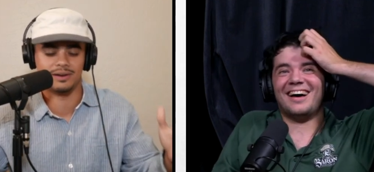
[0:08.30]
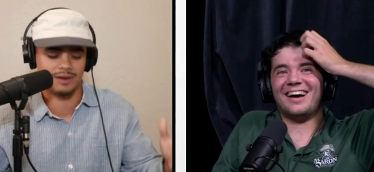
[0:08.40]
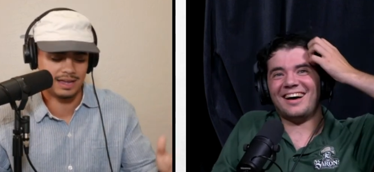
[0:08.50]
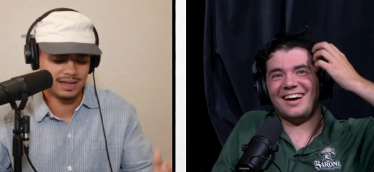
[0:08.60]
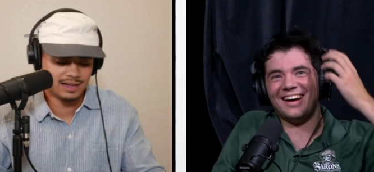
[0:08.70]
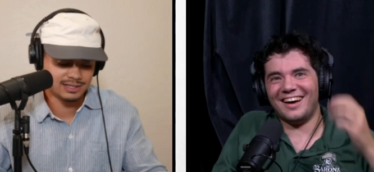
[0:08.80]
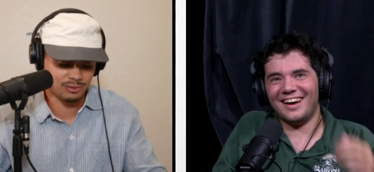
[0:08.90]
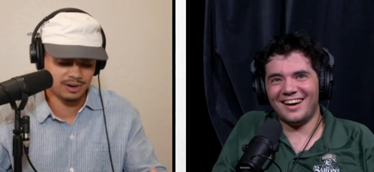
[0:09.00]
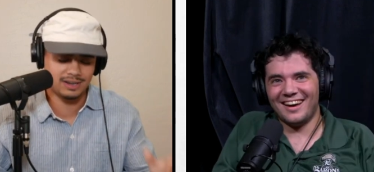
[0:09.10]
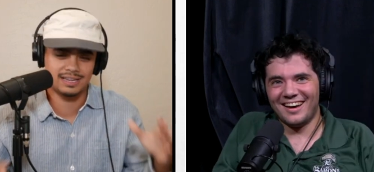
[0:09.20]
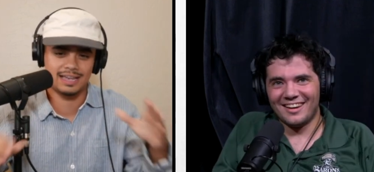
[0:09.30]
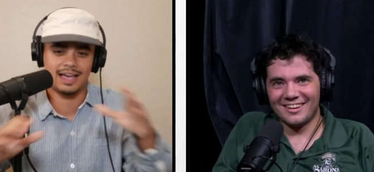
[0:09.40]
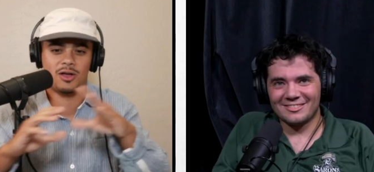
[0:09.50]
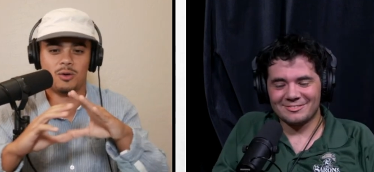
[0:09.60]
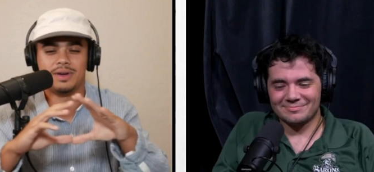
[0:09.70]
Speaker 1: right? So we're going to take
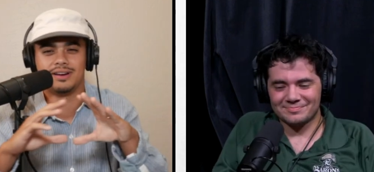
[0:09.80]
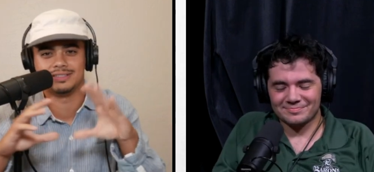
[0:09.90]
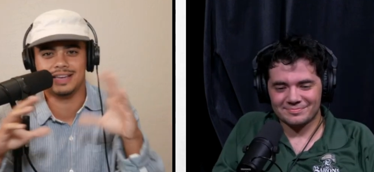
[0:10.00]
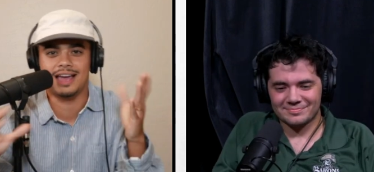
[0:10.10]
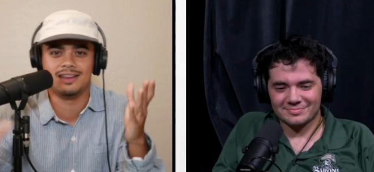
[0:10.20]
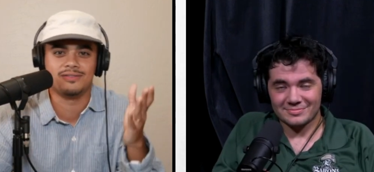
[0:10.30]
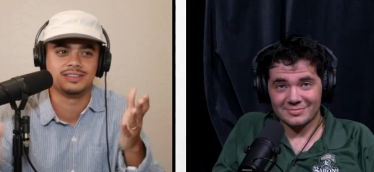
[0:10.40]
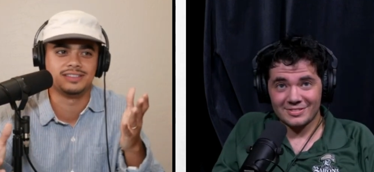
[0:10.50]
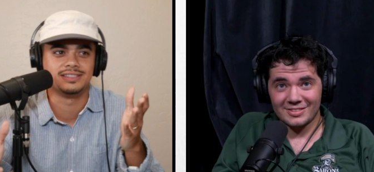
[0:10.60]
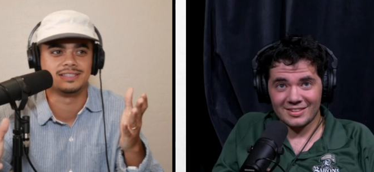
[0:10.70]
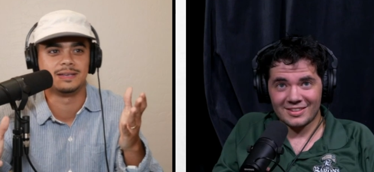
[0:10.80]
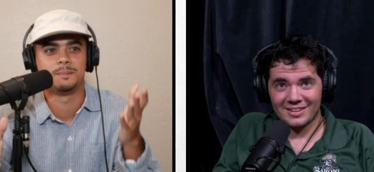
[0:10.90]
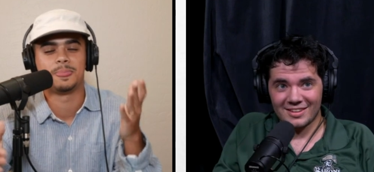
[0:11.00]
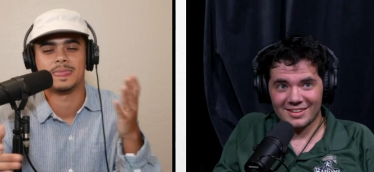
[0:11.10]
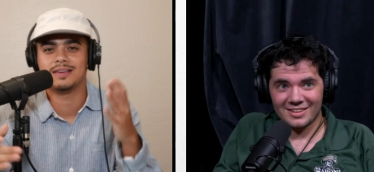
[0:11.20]
Kyle Aubert's guide to
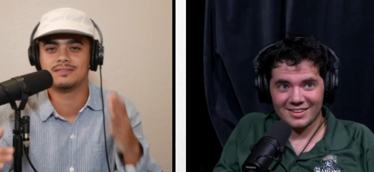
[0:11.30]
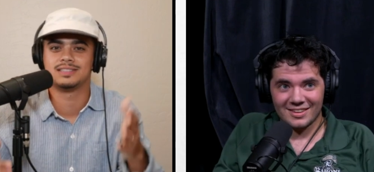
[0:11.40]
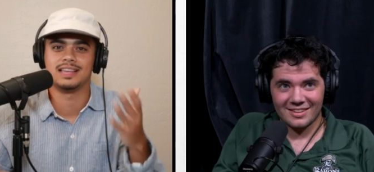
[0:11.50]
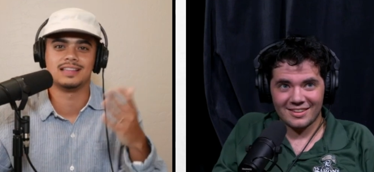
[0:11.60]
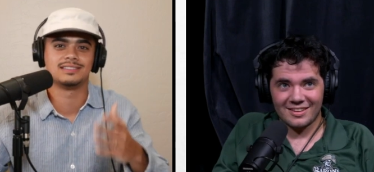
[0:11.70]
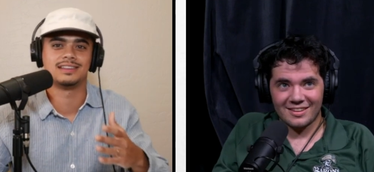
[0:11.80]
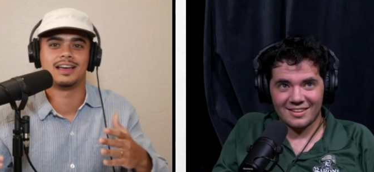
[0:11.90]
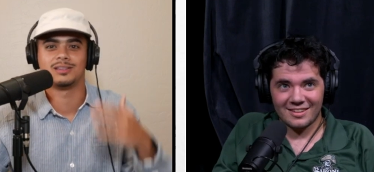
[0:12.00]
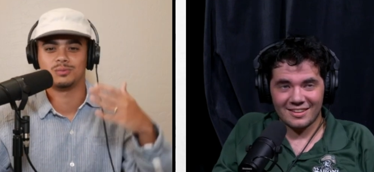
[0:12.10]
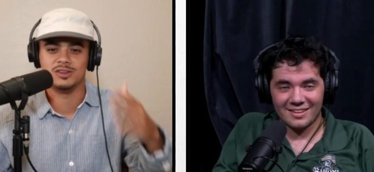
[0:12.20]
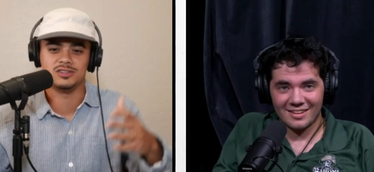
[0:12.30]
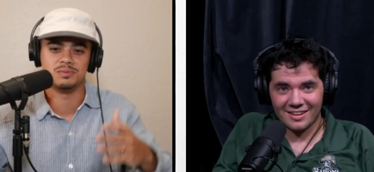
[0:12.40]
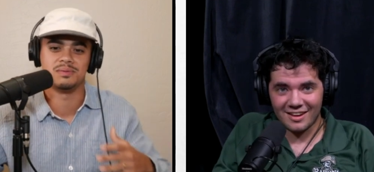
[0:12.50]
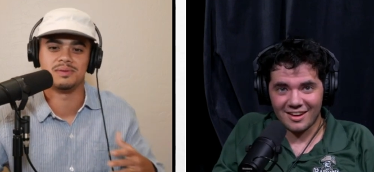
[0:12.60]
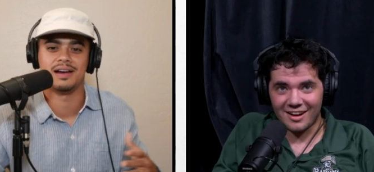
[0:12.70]
Franciscan, give us the ins and outs, what you should
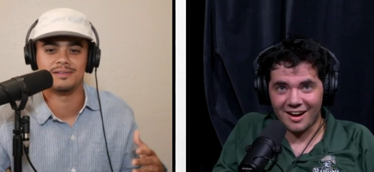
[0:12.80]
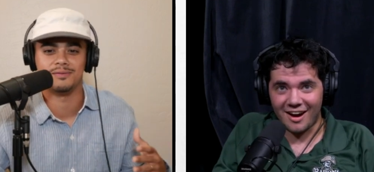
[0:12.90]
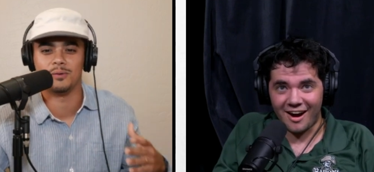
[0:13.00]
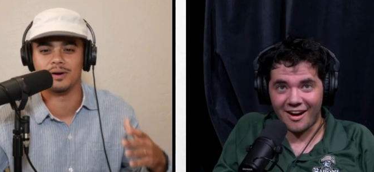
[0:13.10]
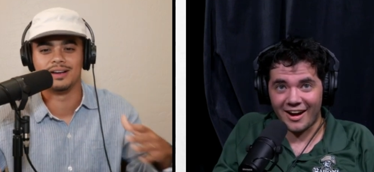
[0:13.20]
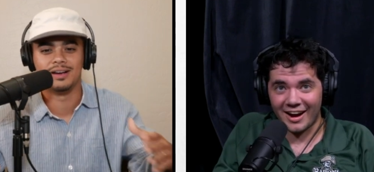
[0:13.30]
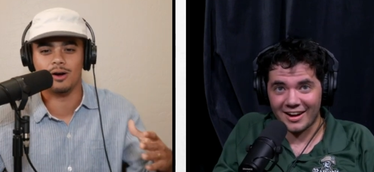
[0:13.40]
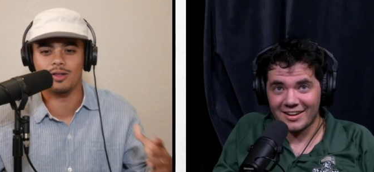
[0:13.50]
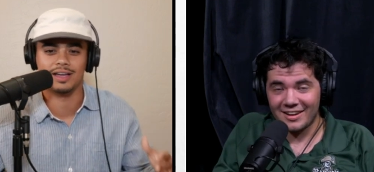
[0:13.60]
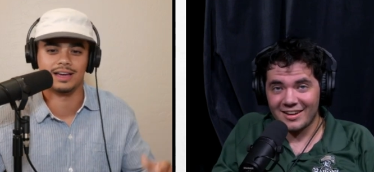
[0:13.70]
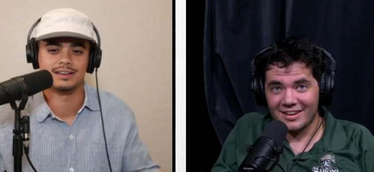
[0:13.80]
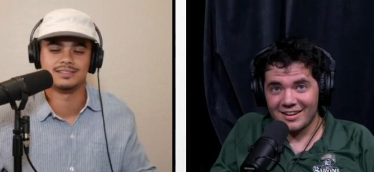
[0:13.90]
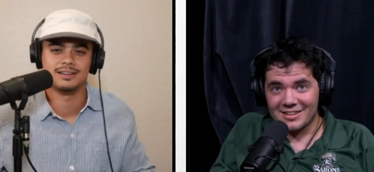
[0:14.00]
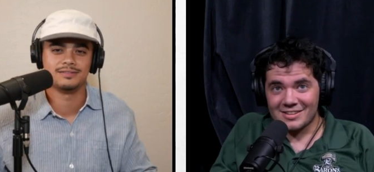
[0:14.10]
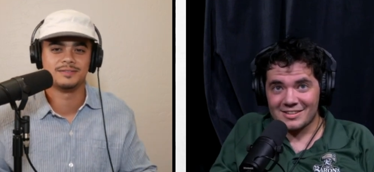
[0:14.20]
be prepared for, all, right. all that kind of
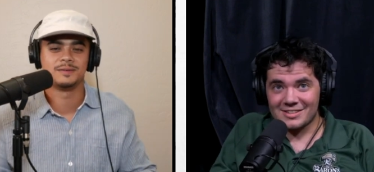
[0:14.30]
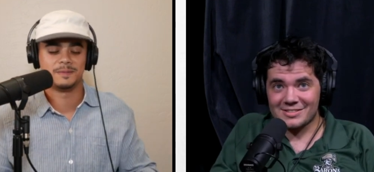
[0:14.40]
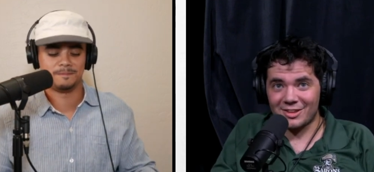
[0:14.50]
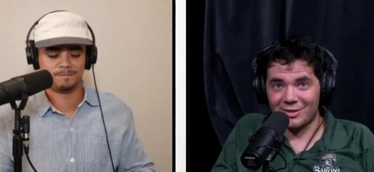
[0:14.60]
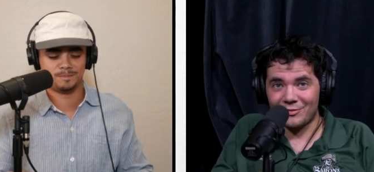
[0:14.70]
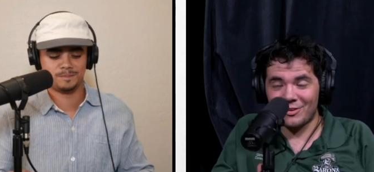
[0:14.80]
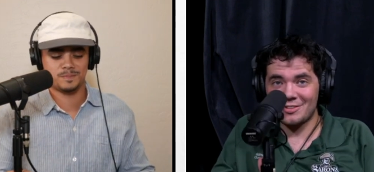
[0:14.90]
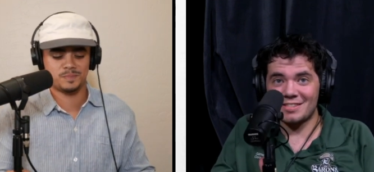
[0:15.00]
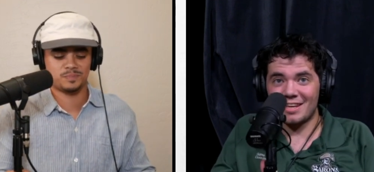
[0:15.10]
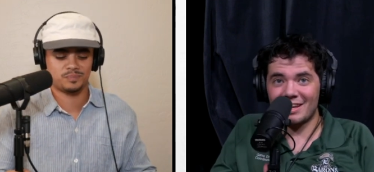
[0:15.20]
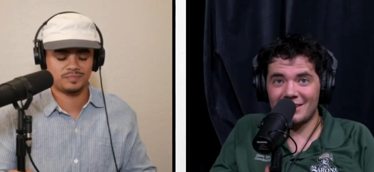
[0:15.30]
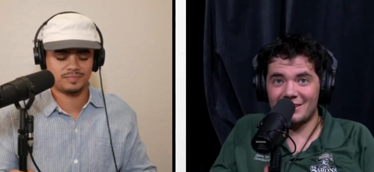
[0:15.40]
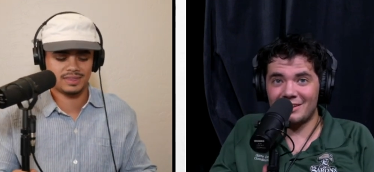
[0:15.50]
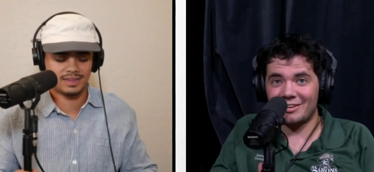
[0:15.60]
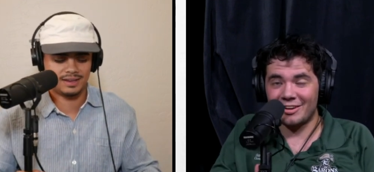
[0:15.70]
stuff.
Speaker 2: So the first thing
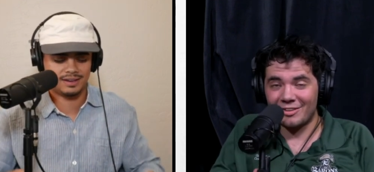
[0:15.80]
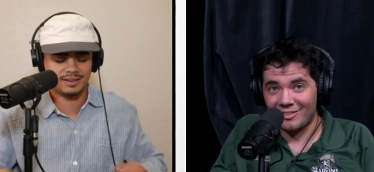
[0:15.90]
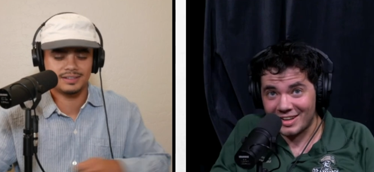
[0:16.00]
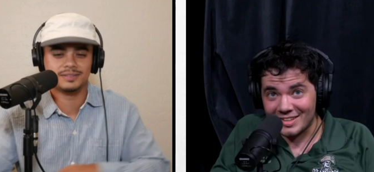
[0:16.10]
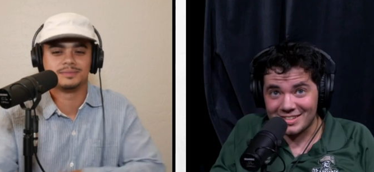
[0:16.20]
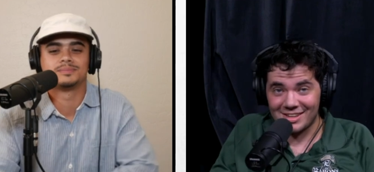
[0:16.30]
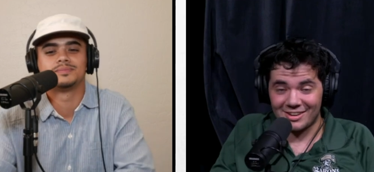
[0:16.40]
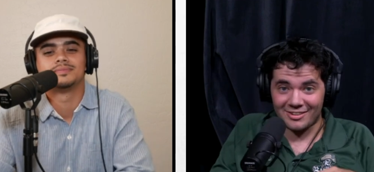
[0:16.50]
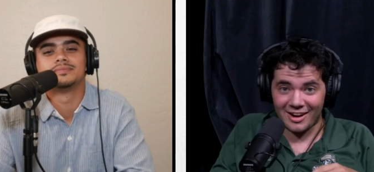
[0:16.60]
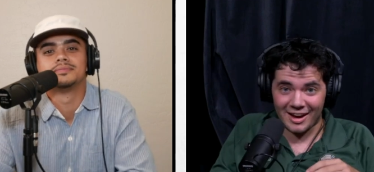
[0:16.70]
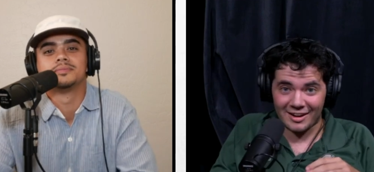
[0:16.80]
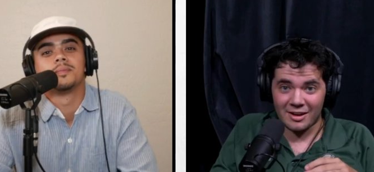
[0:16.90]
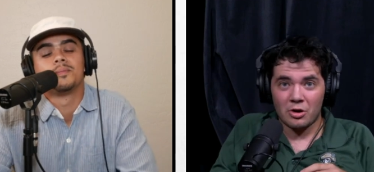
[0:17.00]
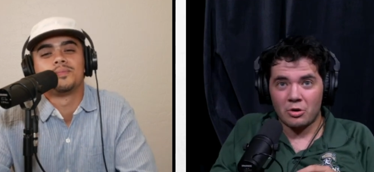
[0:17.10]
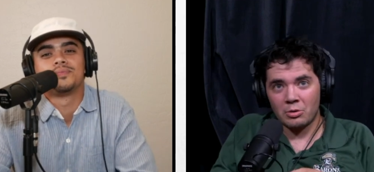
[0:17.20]
you're going to want to do, right?
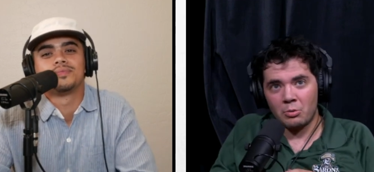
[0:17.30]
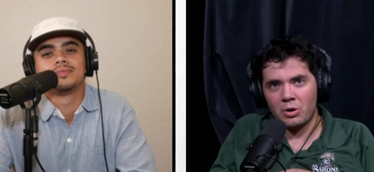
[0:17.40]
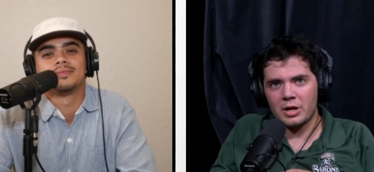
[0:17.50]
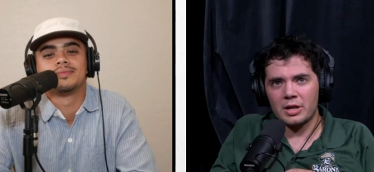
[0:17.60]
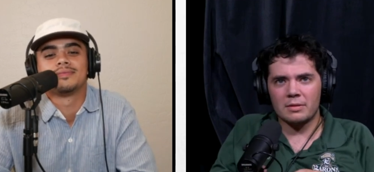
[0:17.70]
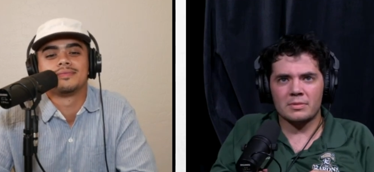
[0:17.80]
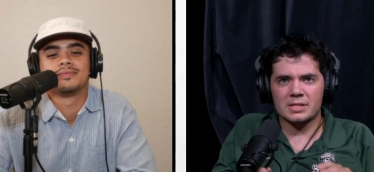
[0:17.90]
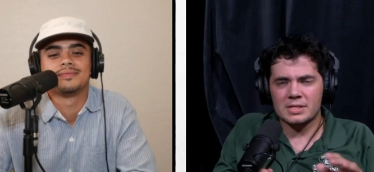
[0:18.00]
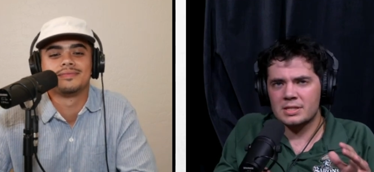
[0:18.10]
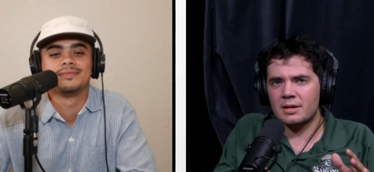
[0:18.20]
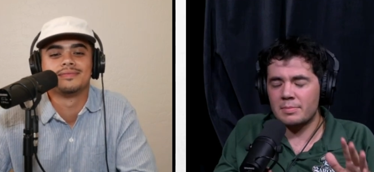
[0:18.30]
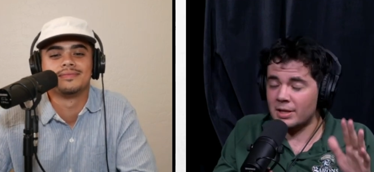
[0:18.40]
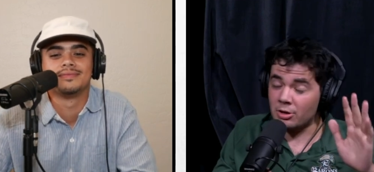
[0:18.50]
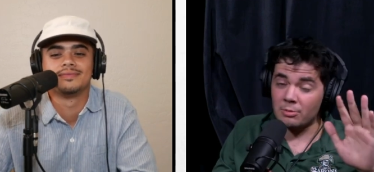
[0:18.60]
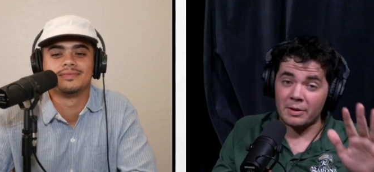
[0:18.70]
We're going to, this is going to be a
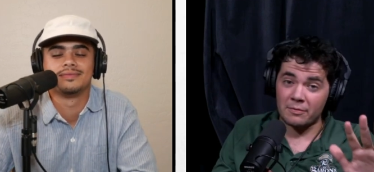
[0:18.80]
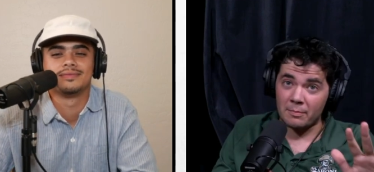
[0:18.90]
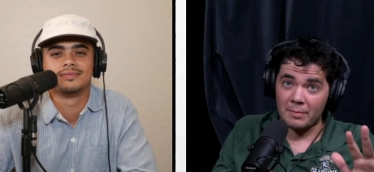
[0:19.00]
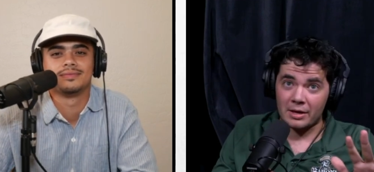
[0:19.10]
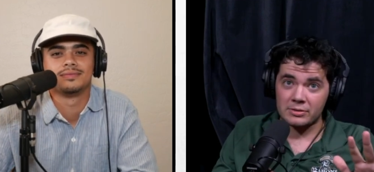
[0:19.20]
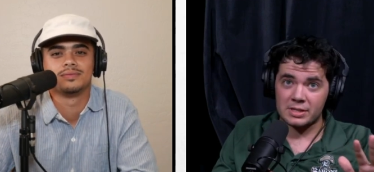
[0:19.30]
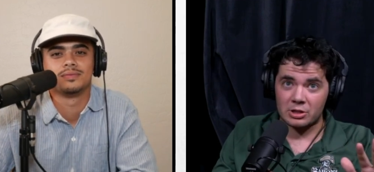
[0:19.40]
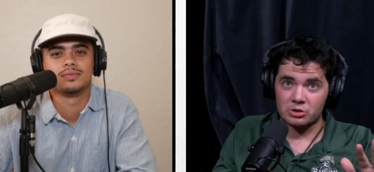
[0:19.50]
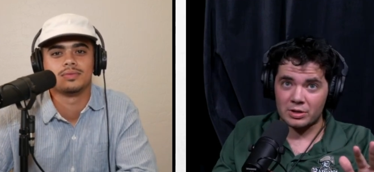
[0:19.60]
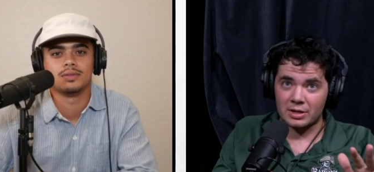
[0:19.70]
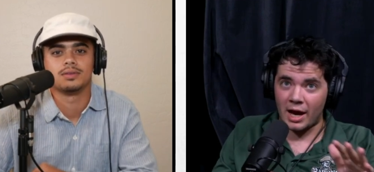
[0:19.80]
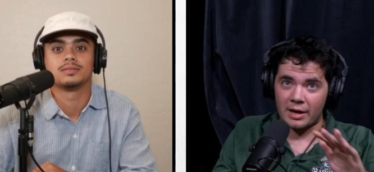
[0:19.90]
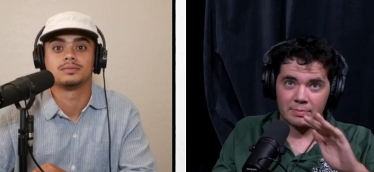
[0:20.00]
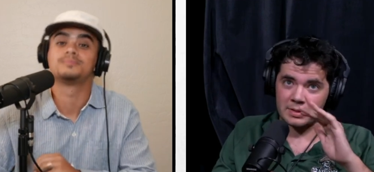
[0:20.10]
little bit of a male centric guide because